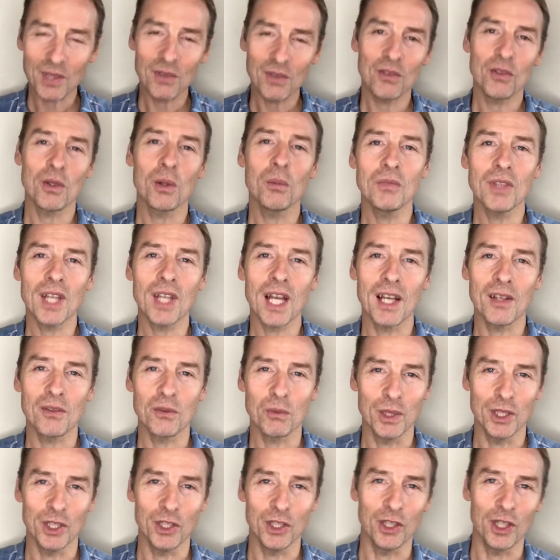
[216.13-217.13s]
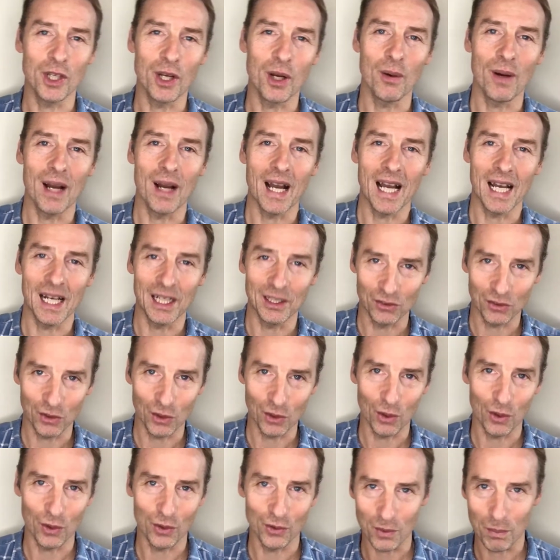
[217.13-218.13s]
Sometimes when you go
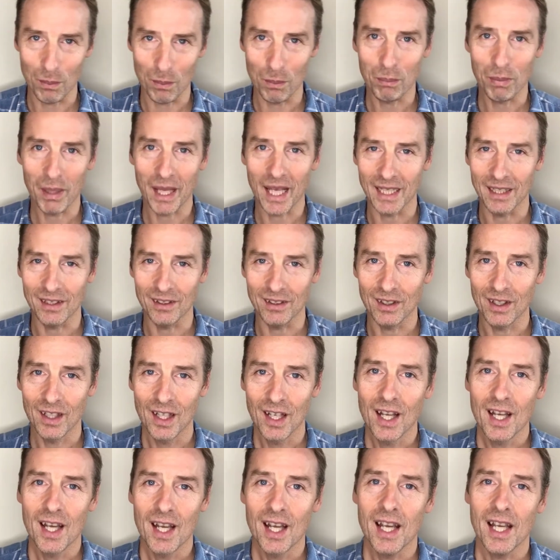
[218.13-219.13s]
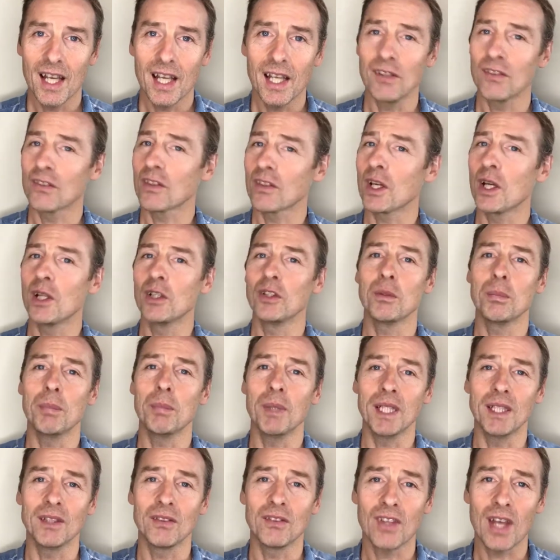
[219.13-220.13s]
outdoors and paint, it's going to
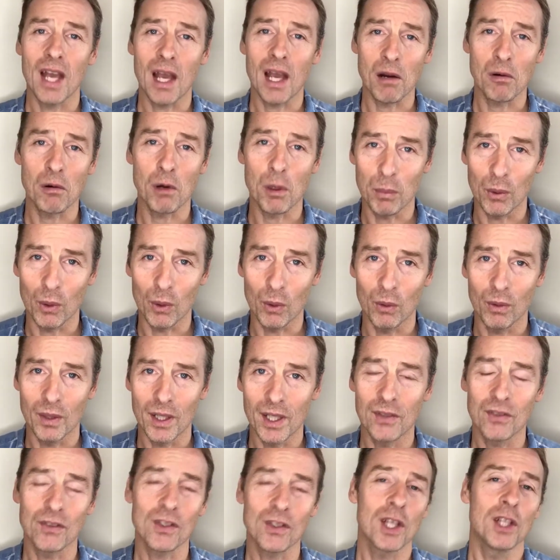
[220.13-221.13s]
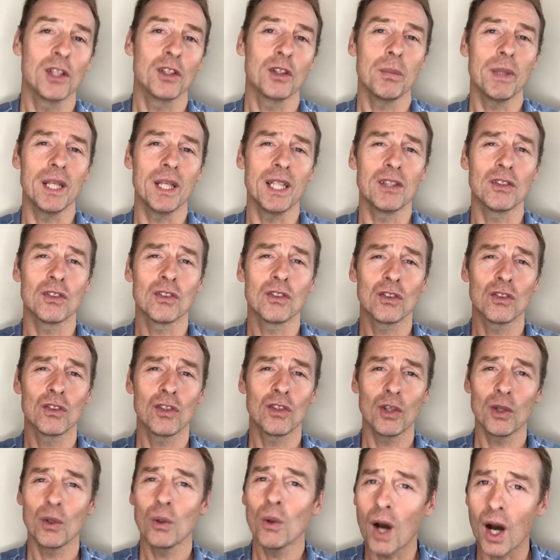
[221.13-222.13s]
be terrible. It's going to be
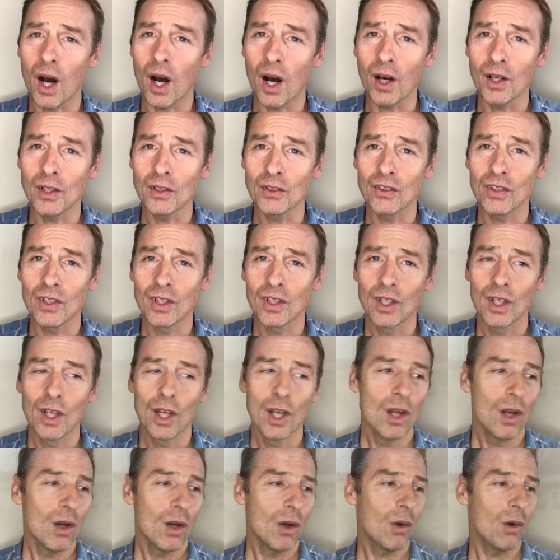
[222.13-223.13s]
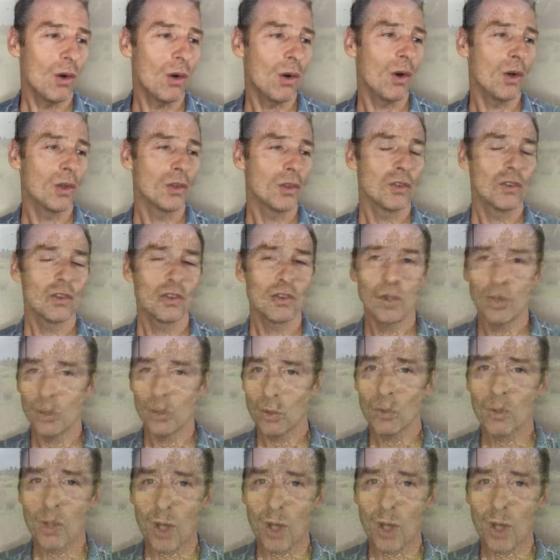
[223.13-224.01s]
too hot or too